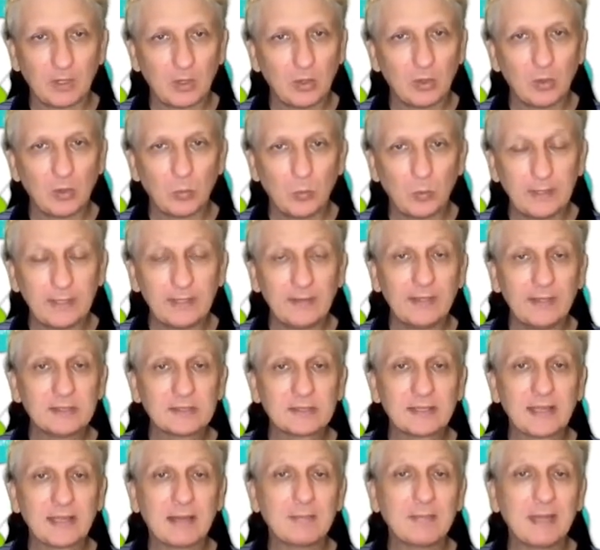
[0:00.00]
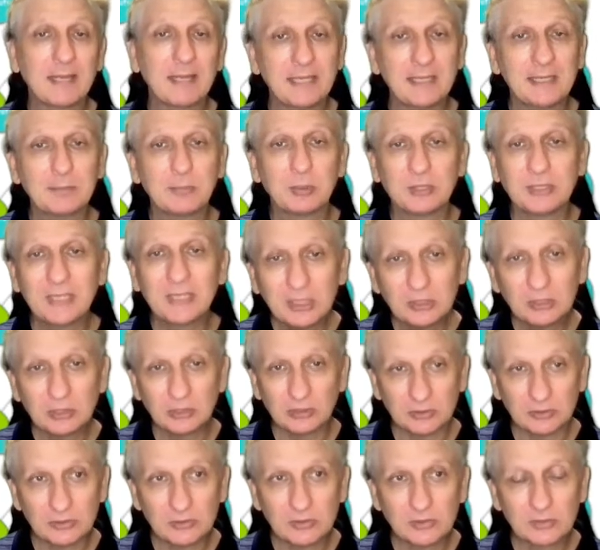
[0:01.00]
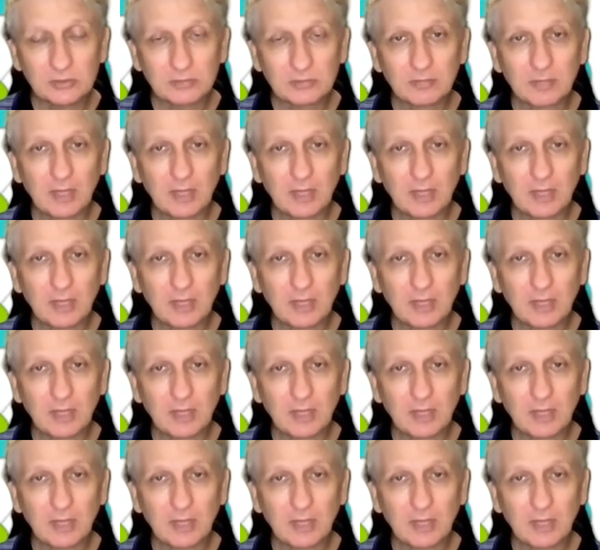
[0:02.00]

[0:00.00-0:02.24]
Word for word: We can then start making predictions